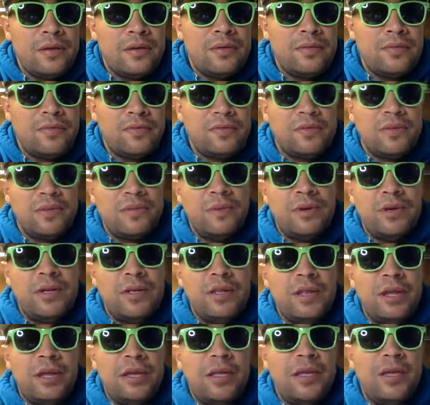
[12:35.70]
For somebody
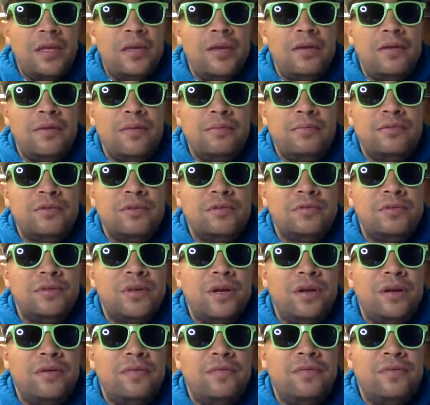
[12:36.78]
like him, so
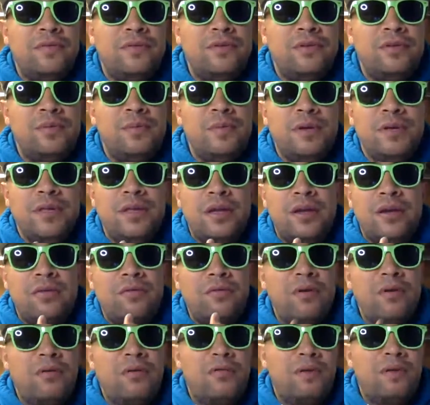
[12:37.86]
tough to be like a
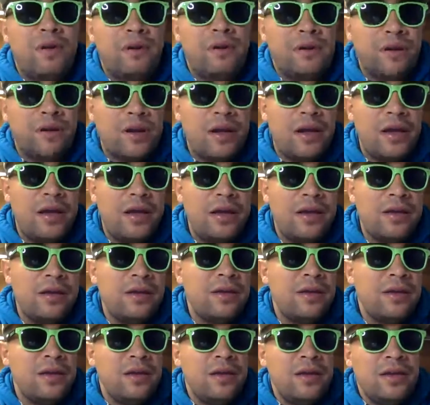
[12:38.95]
Rough Rider guy,
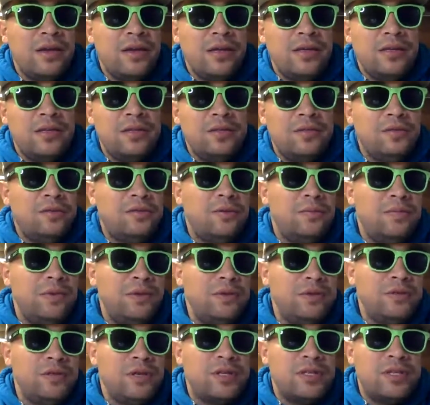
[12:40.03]
to do the
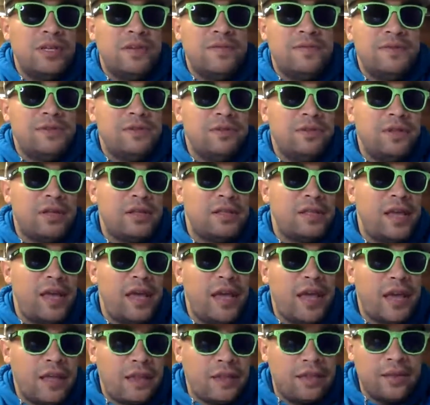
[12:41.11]
music, to even do like the
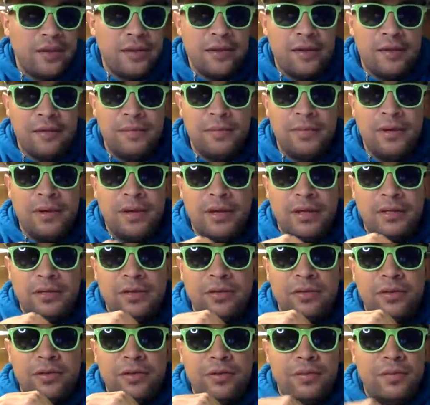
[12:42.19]
anthem, to
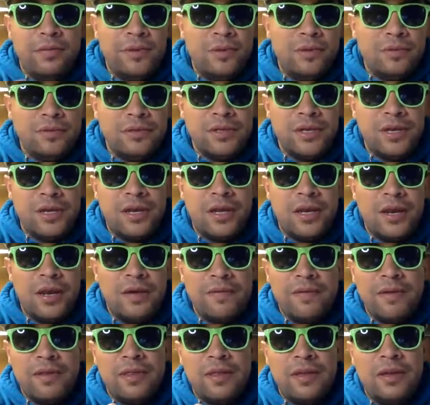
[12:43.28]
do the music and
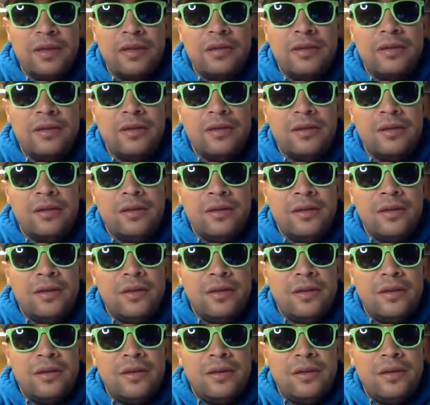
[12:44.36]
everything.
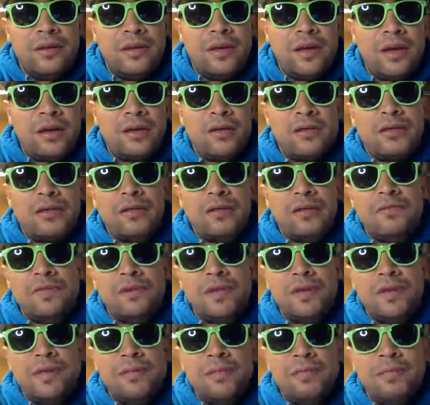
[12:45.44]
How can you
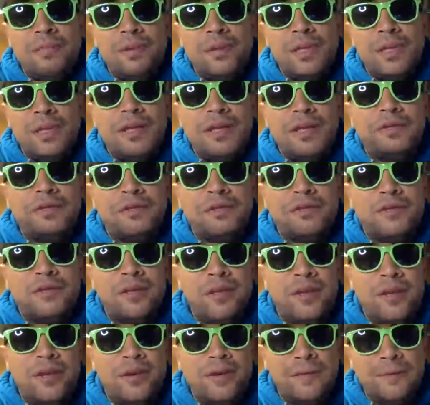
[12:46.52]
even believe such a
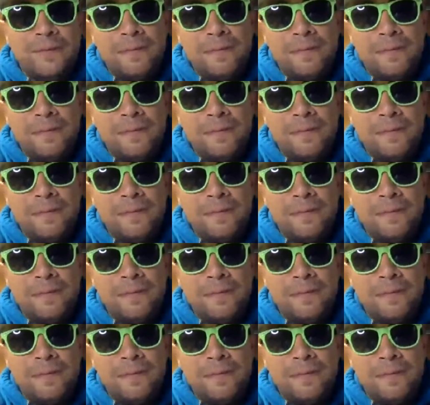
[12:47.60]
thing?